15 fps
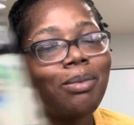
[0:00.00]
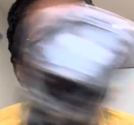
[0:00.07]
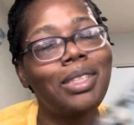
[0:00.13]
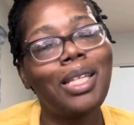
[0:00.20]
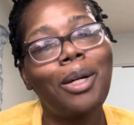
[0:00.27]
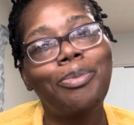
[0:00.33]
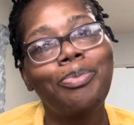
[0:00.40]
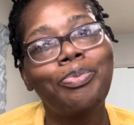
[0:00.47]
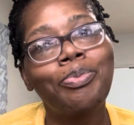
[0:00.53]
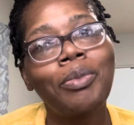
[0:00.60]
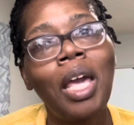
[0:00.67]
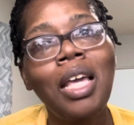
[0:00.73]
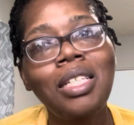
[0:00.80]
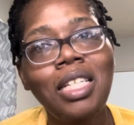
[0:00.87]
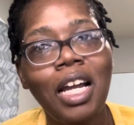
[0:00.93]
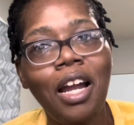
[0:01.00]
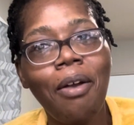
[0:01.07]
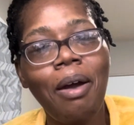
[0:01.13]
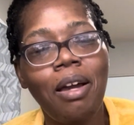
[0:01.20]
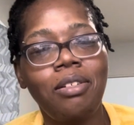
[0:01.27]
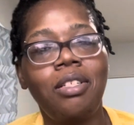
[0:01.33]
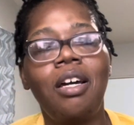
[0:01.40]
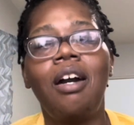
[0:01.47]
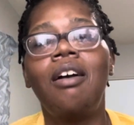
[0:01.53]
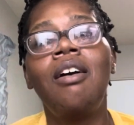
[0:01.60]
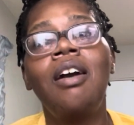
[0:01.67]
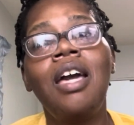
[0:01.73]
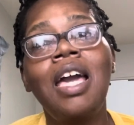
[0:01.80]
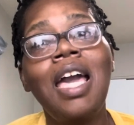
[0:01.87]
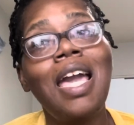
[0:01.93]
So check her out, y'all.
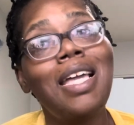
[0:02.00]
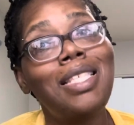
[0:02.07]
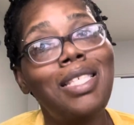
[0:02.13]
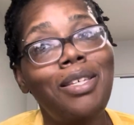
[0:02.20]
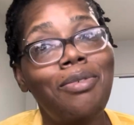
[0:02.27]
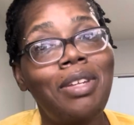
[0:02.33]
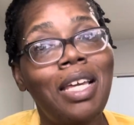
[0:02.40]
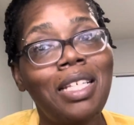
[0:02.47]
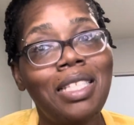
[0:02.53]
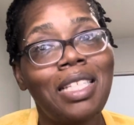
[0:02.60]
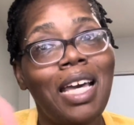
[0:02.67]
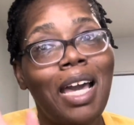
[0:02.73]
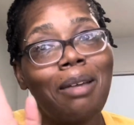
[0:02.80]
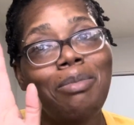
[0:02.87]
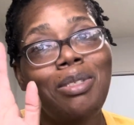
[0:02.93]
Until next time,